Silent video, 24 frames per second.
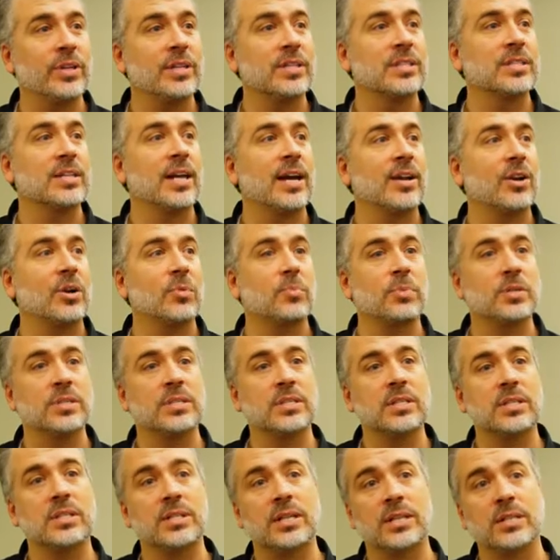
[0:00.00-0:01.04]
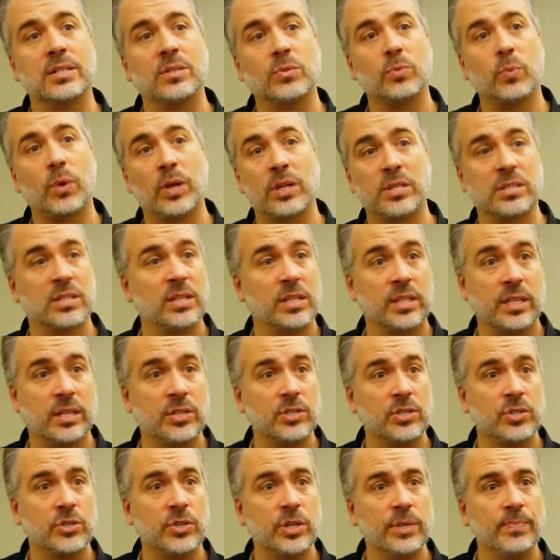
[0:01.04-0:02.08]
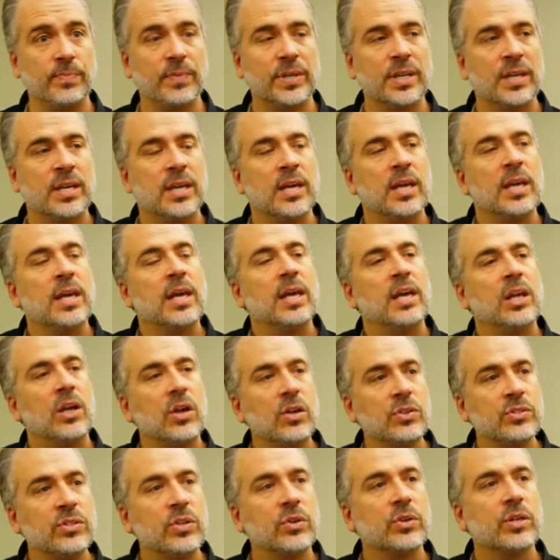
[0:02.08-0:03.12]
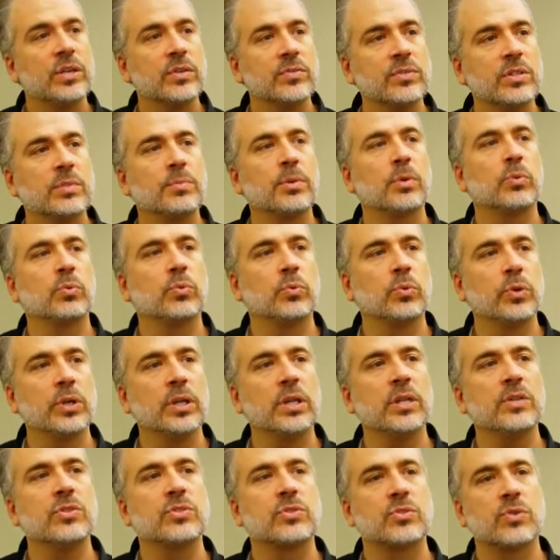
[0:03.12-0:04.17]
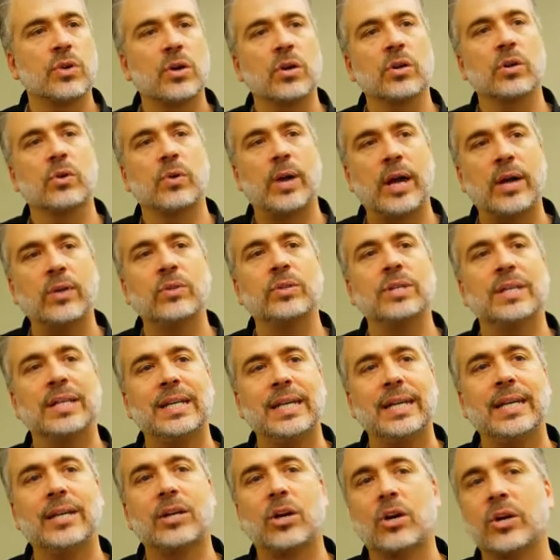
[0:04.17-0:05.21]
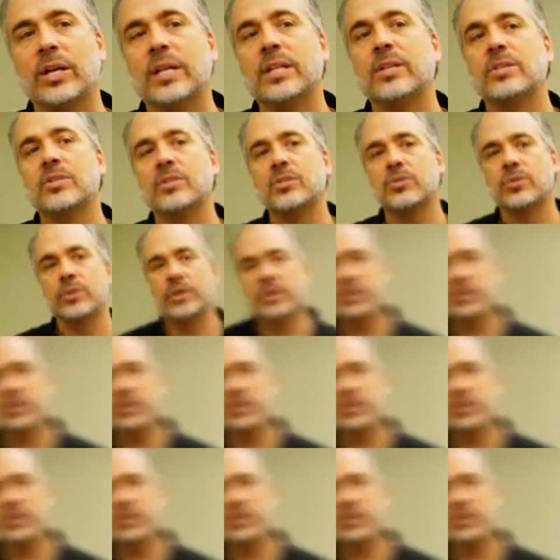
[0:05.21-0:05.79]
inside our business as well as in the industry. It also gives them a really strong grounding in our industry